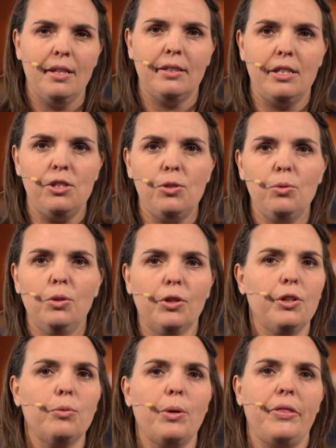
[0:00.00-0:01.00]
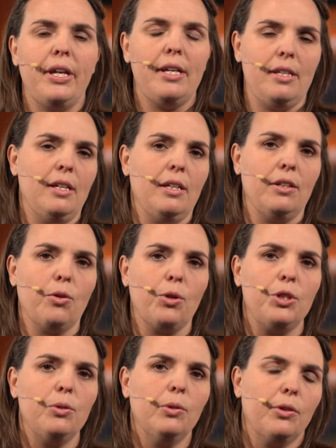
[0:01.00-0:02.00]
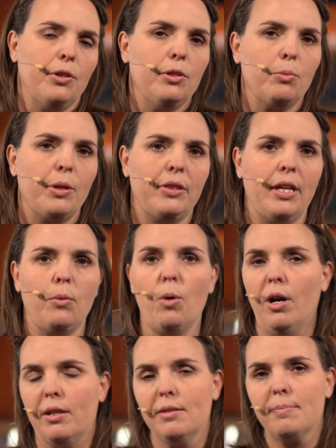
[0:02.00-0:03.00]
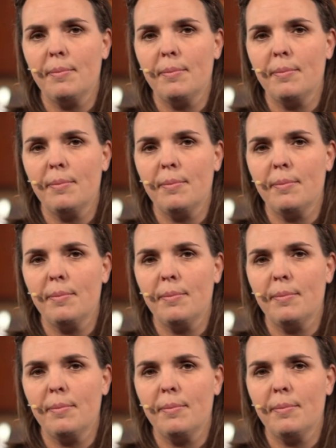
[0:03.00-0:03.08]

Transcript: then you learn what they need or you learn what they want.